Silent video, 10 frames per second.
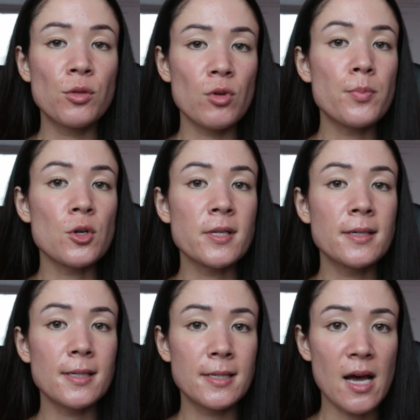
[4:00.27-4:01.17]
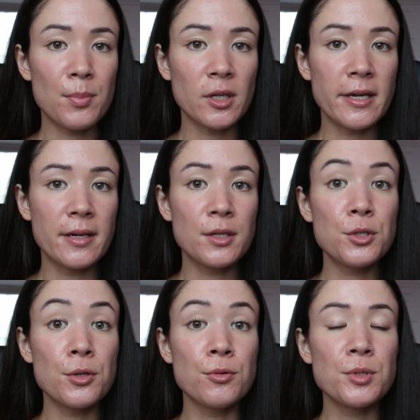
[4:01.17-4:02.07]
adapalene
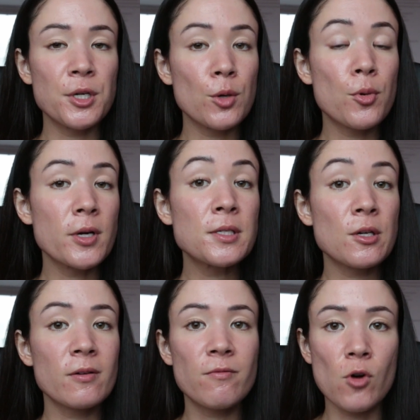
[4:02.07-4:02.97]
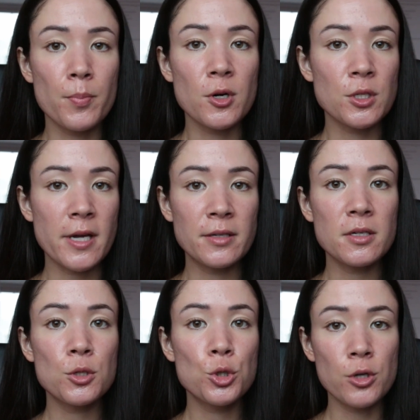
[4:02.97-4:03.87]
to 0.04%
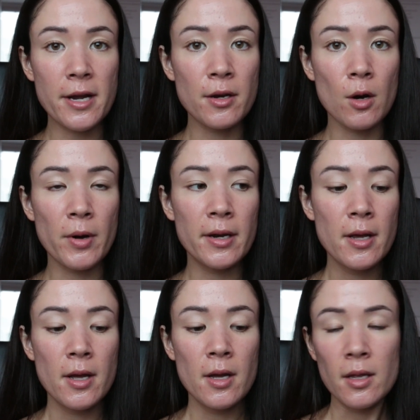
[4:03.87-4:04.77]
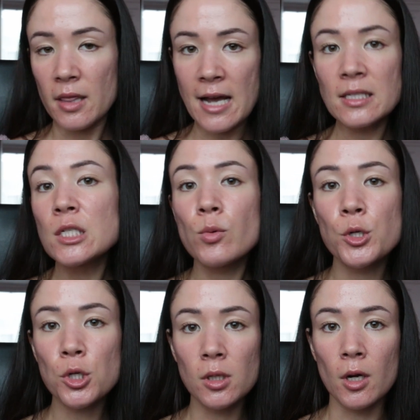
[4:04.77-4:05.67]
Tretinoin. That
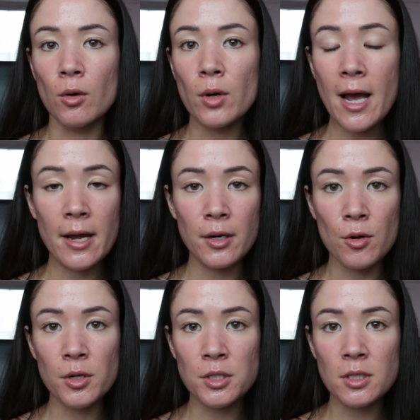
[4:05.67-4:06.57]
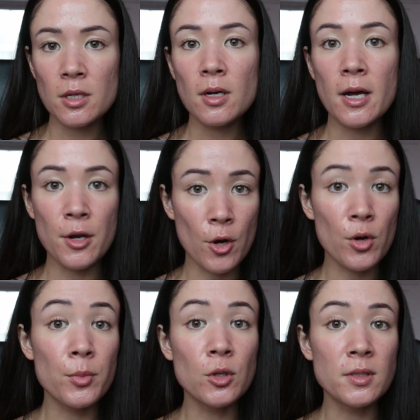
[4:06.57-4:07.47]
switch alone, I noticed a
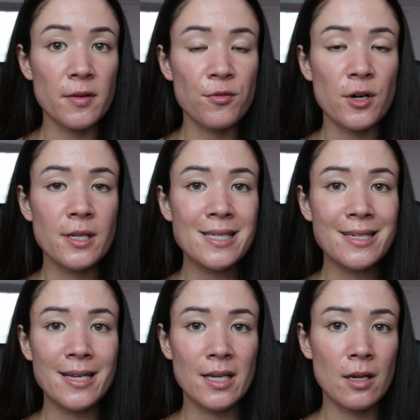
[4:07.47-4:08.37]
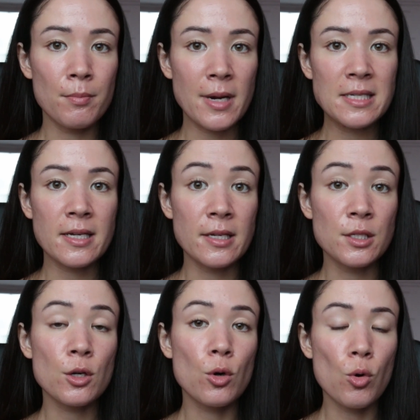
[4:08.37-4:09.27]
notable difference in my
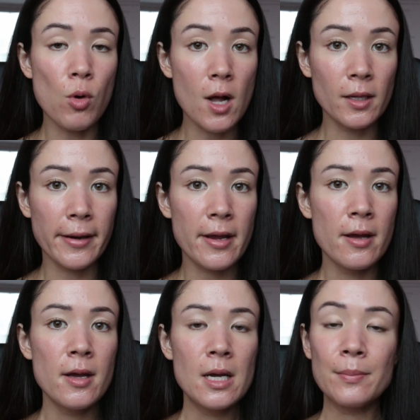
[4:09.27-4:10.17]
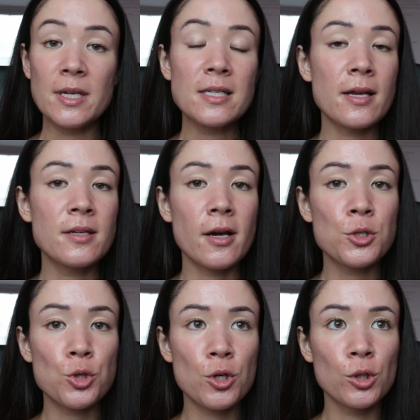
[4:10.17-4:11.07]
skin's quality. My skin
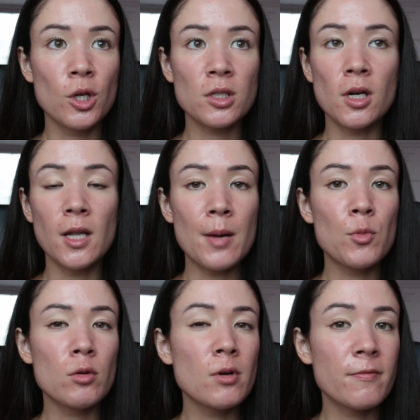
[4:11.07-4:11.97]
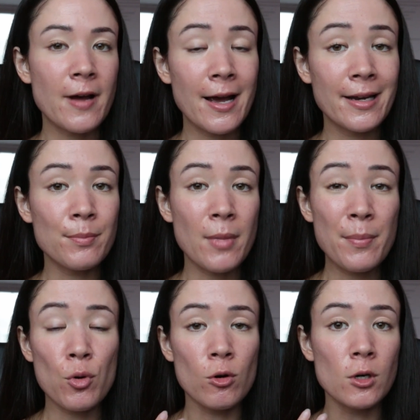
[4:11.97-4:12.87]
texture looked a lot more refined, my
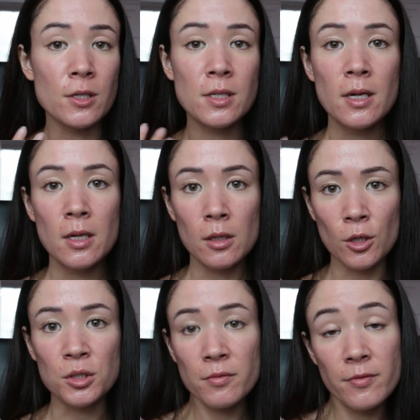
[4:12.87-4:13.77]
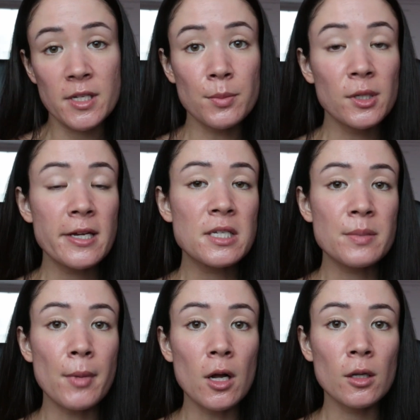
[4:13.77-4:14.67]
pores looked visibly
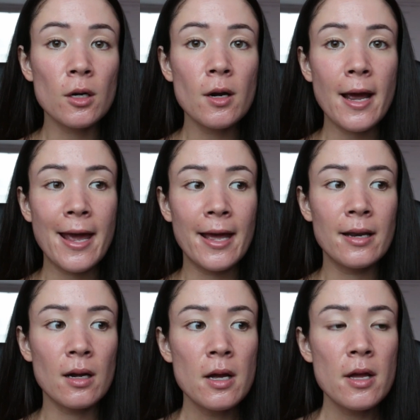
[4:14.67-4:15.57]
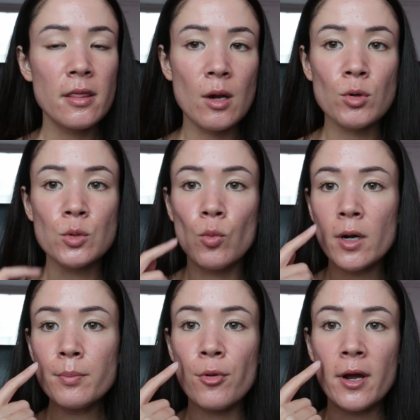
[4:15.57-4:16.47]
smaller, and there was
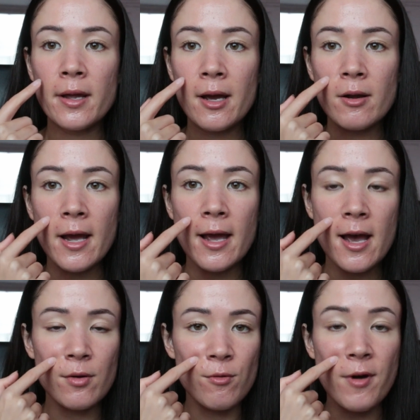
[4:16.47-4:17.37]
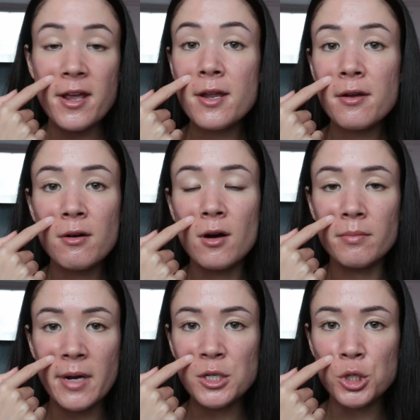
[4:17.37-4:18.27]
one breakout I had right here
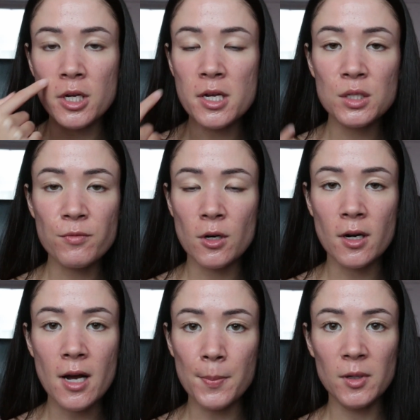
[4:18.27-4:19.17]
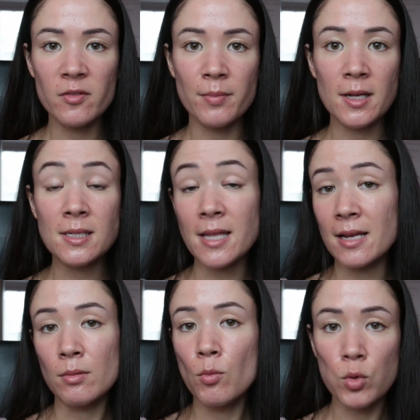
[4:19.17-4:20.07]
on my cheeks for a couple of months
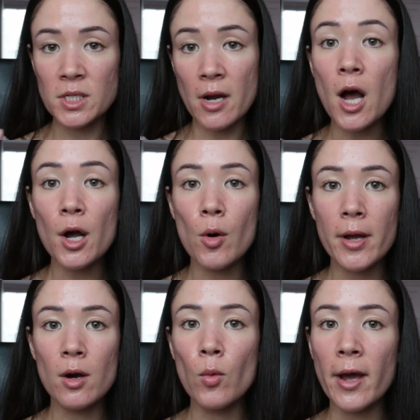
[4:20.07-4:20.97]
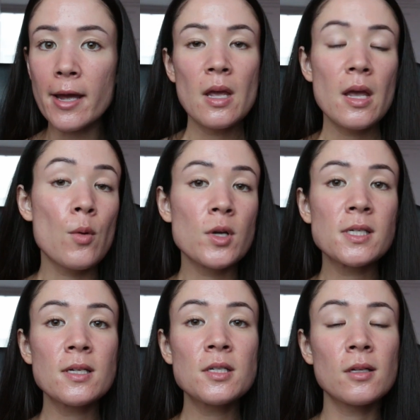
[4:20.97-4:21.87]
that was not going away. It
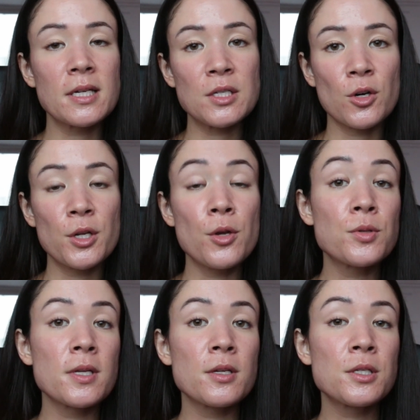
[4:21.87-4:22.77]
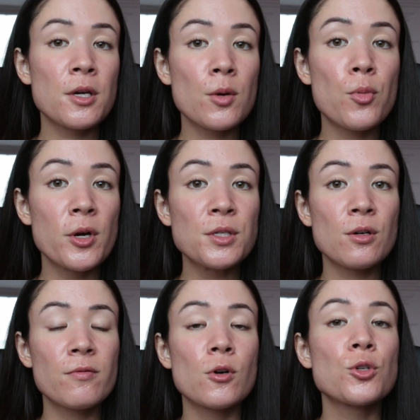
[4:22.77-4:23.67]
wasn't until I started using the
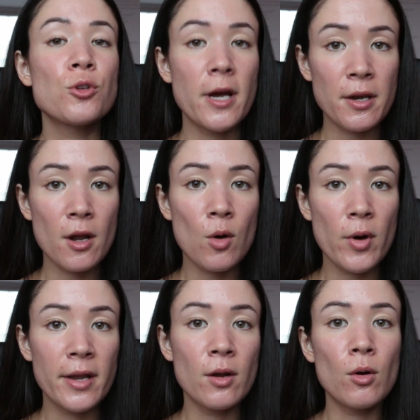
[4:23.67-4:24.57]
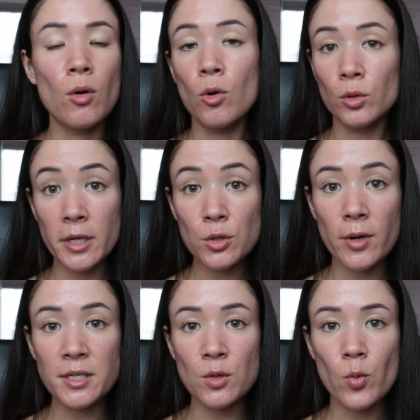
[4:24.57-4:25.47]
0.04 Tretinoin only
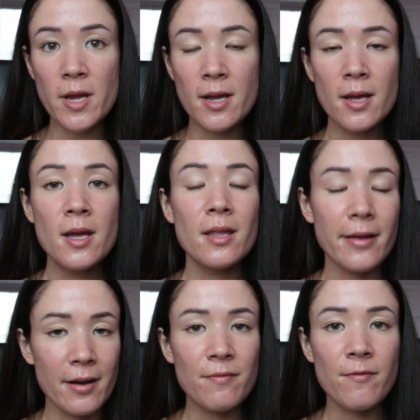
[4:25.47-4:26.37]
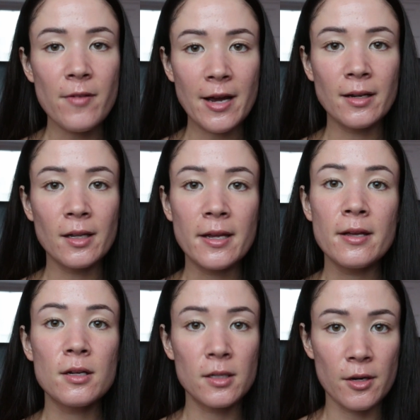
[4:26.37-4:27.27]
twice a week that it
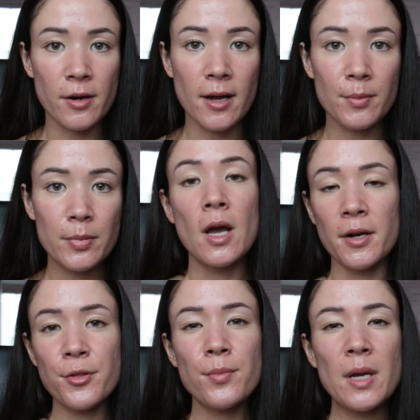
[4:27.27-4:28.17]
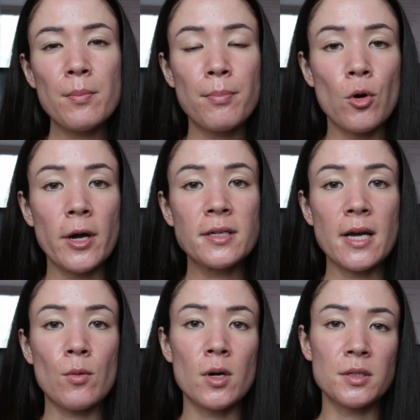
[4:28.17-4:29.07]
finally cleared up. Another main point
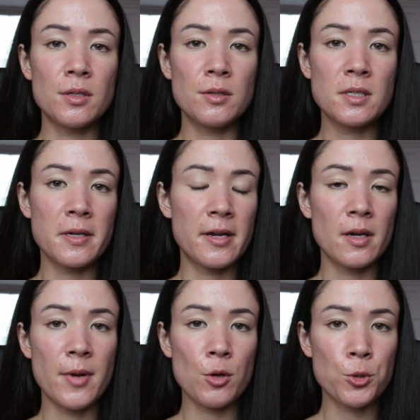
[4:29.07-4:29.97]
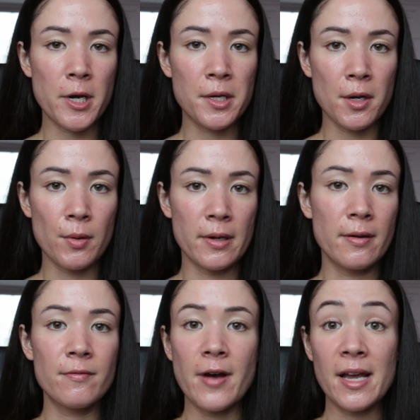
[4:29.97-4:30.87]
I want to state about
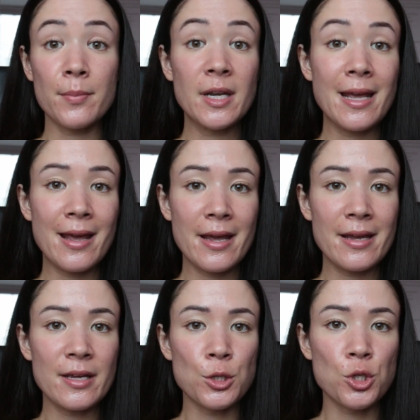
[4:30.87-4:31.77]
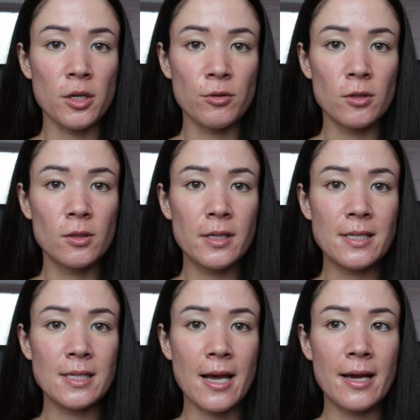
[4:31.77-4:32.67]
Tretinoin, vitamin A in general,
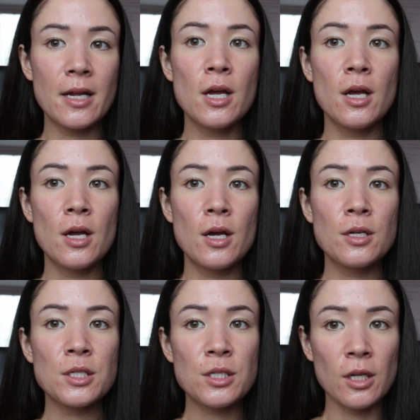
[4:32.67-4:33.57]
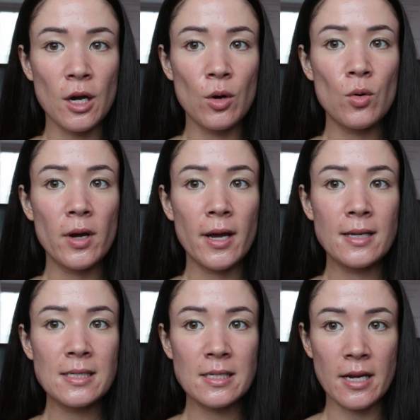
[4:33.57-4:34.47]
is that slow
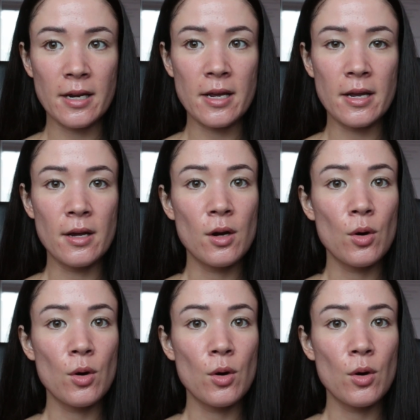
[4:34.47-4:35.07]
and steady